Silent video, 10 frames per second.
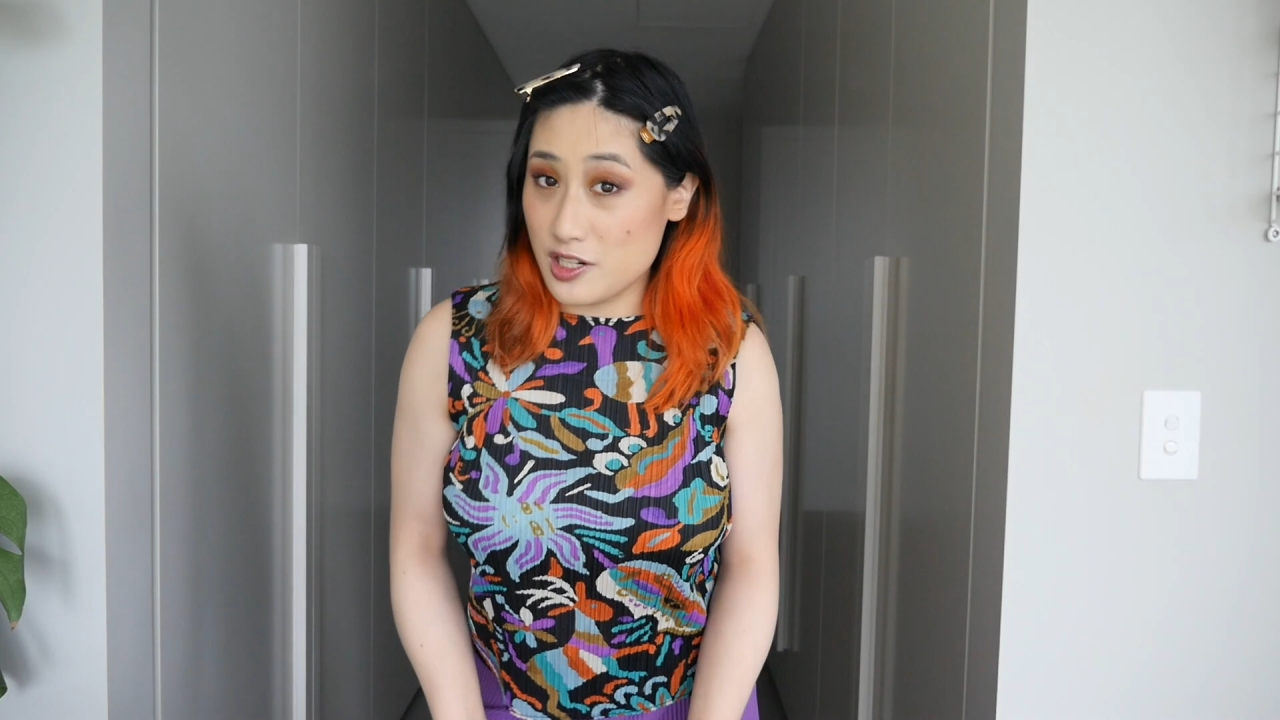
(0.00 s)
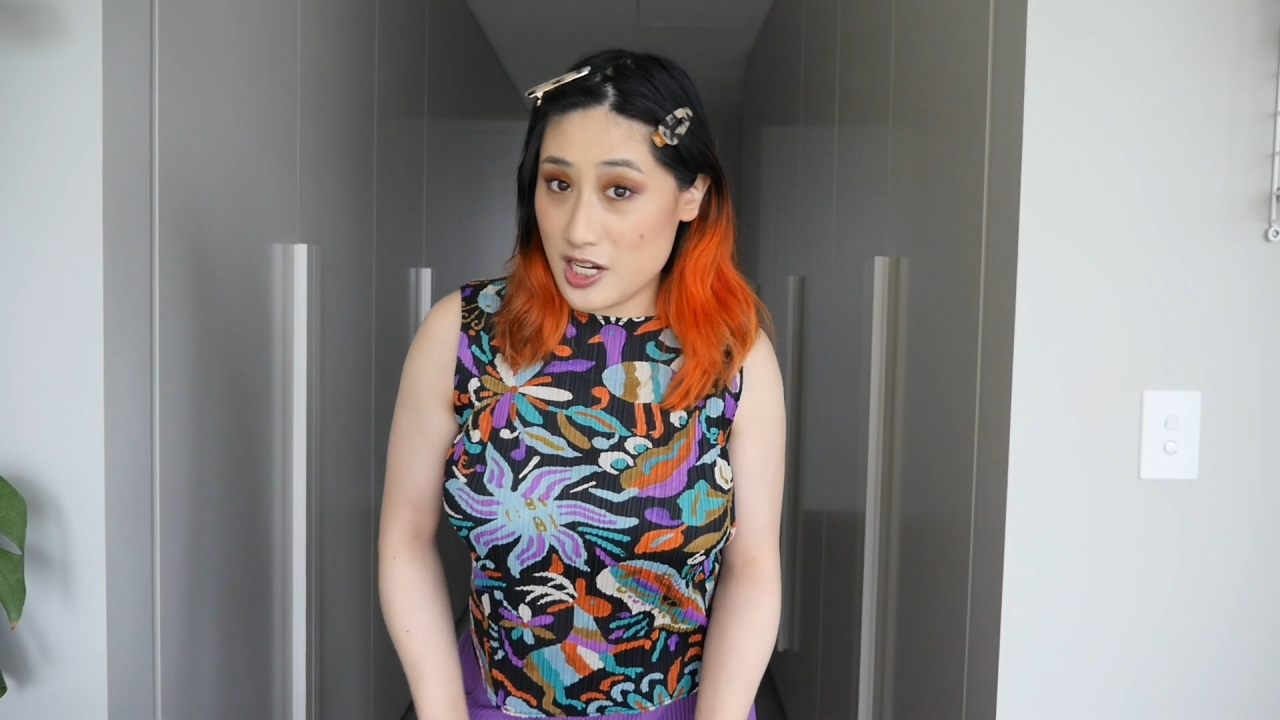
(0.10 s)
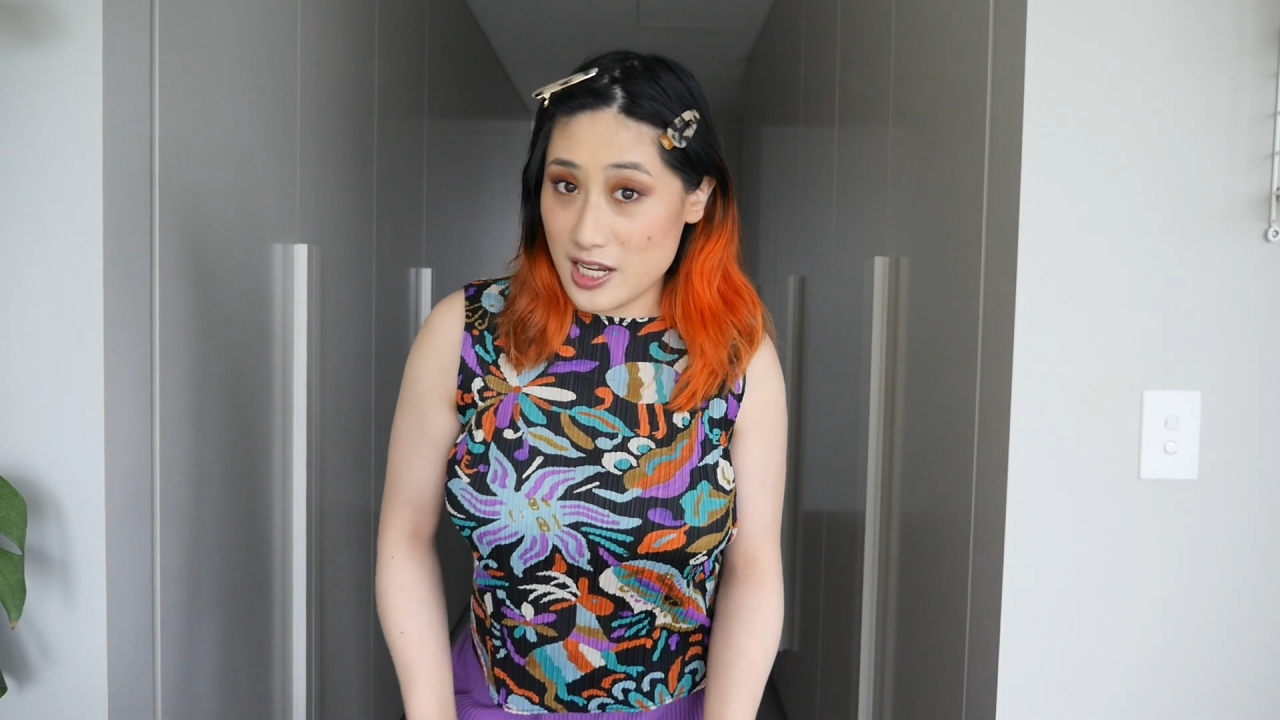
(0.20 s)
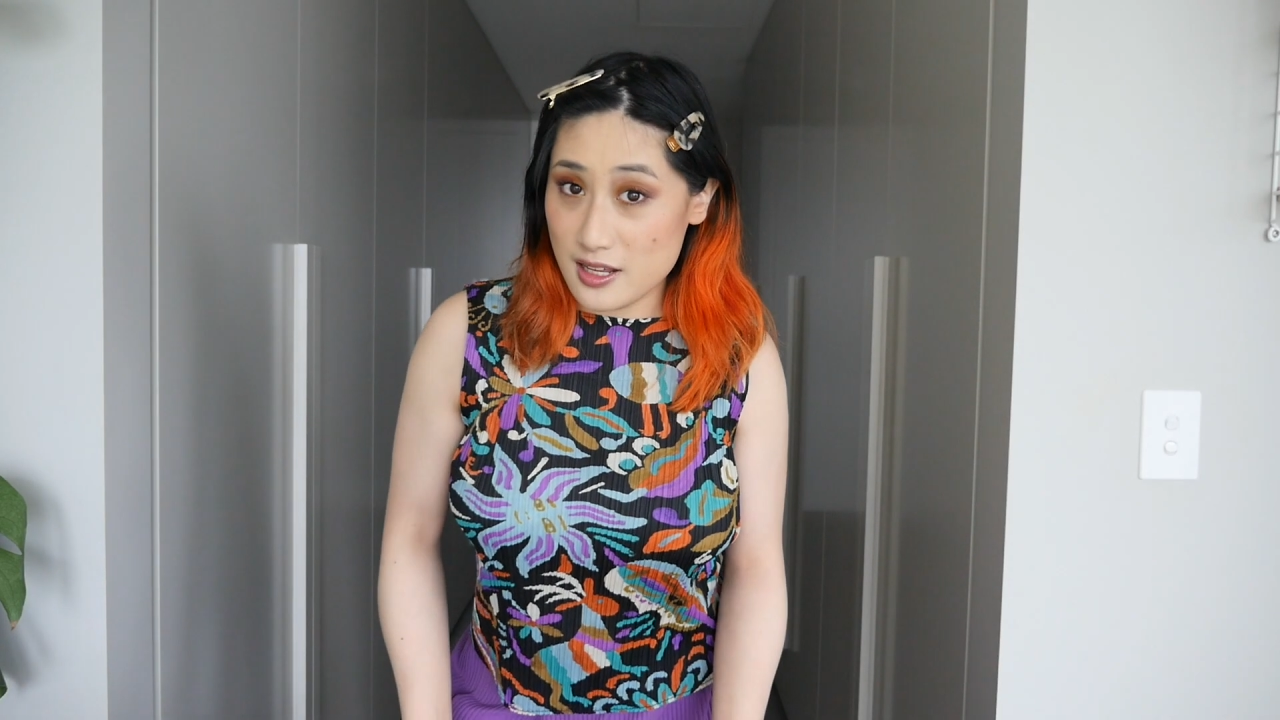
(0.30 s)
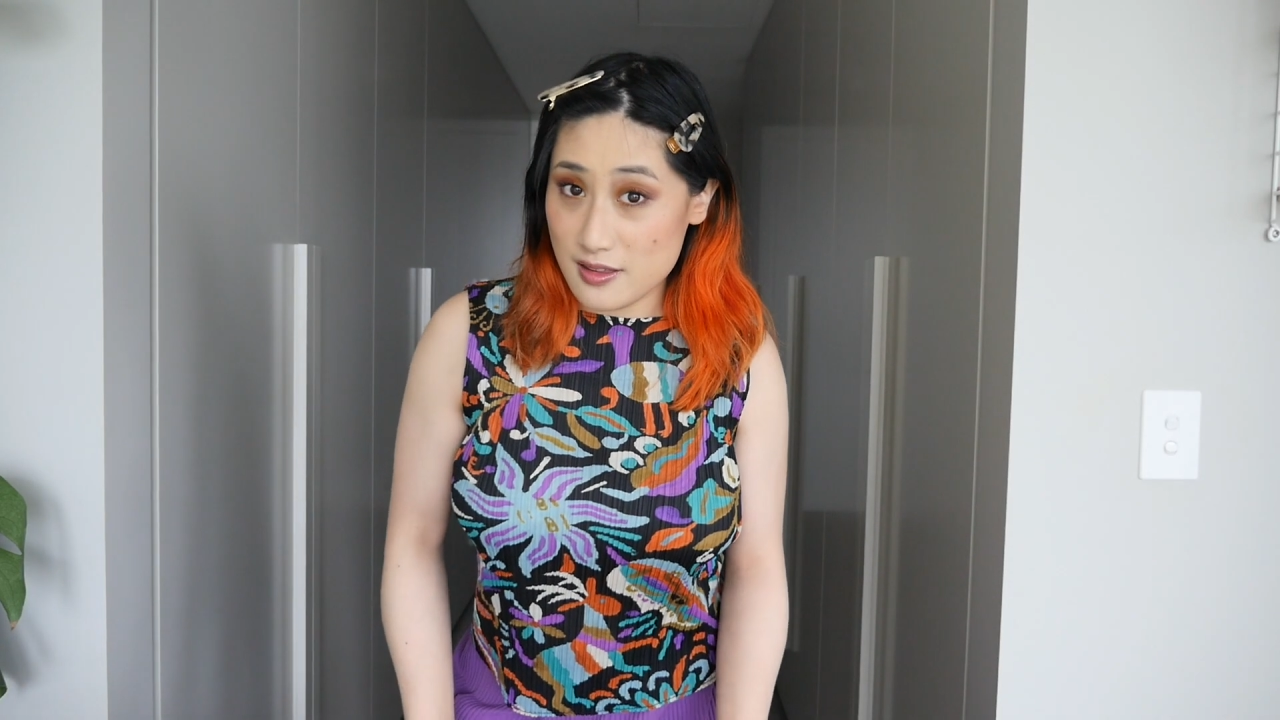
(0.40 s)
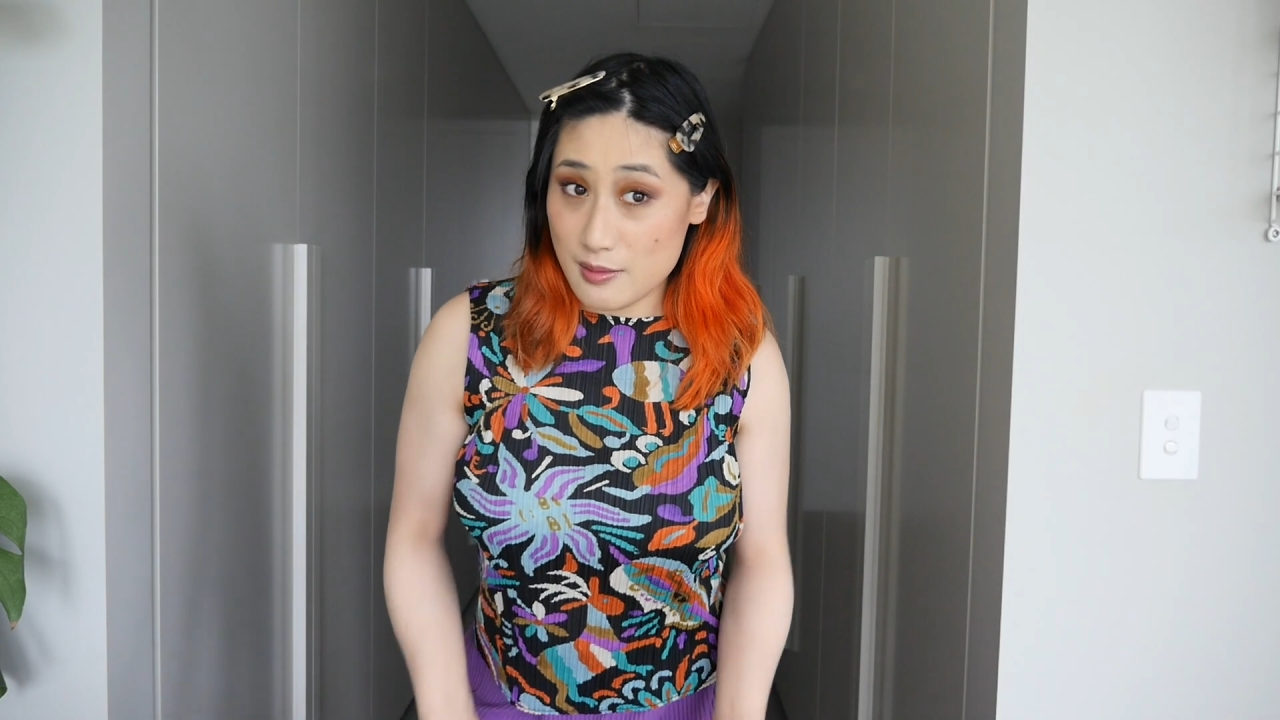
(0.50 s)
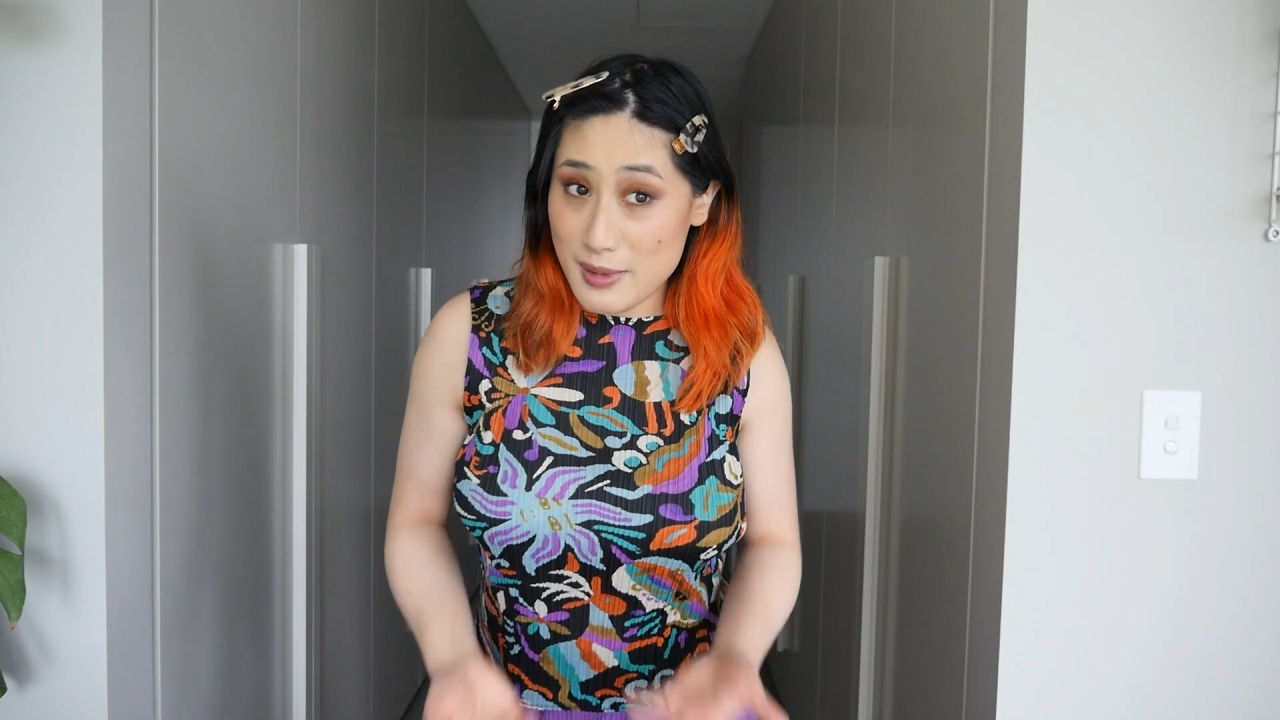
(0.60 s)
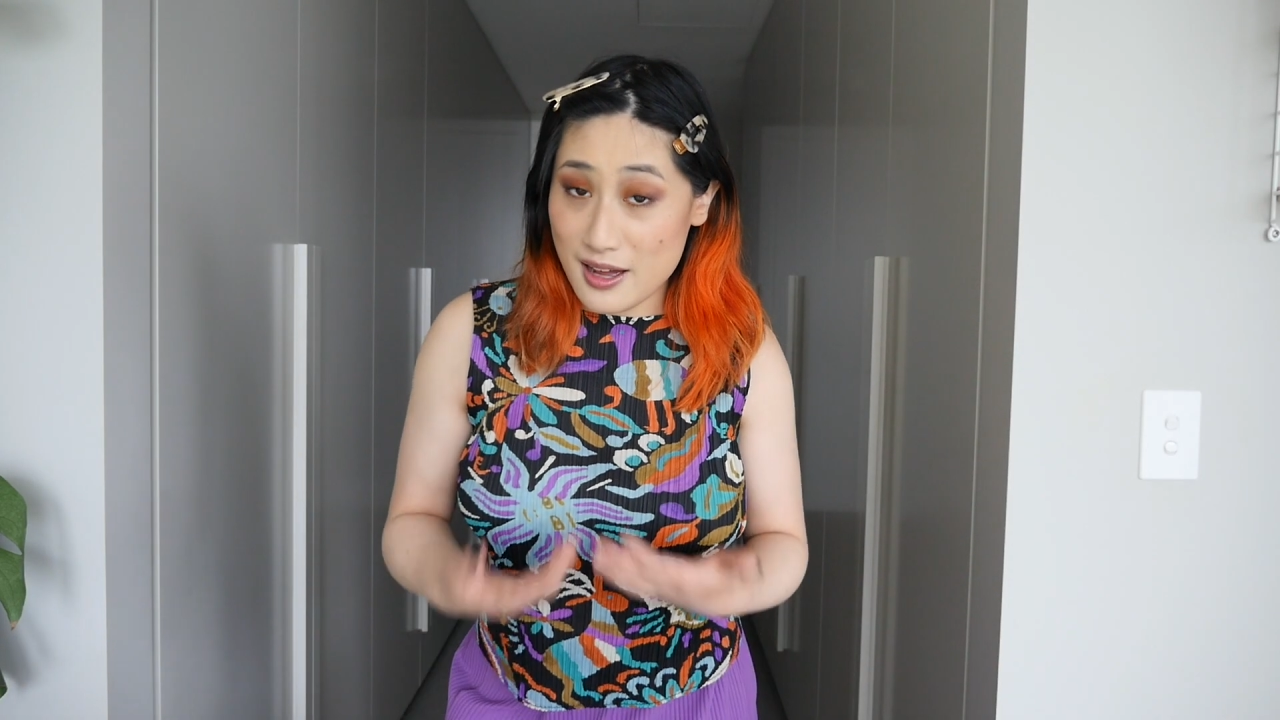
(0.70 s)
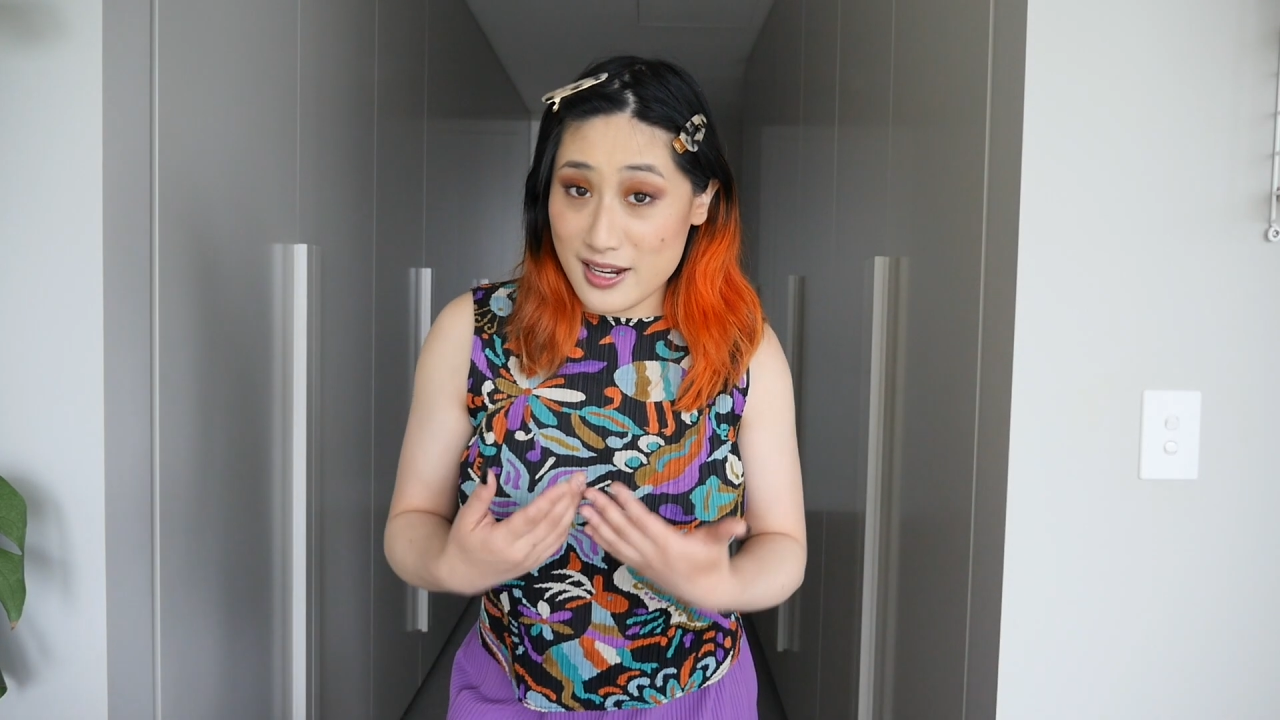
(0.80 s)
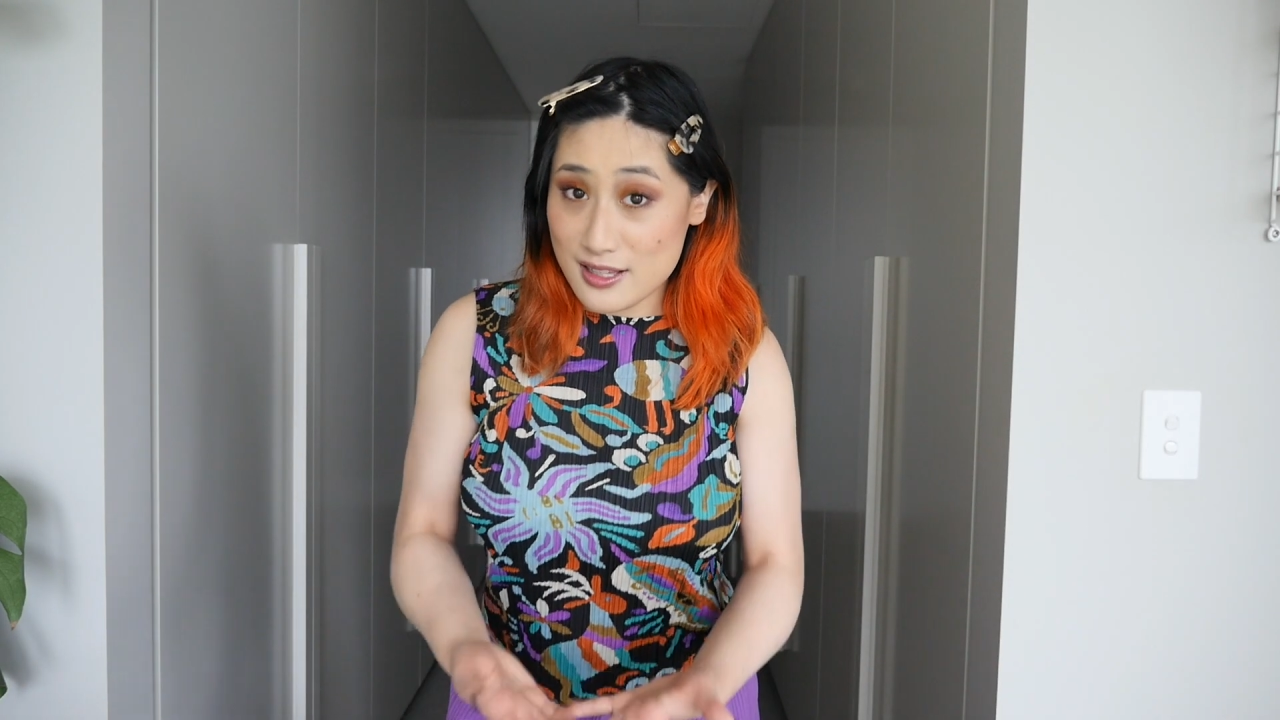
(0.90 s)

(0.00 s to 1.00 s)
check them out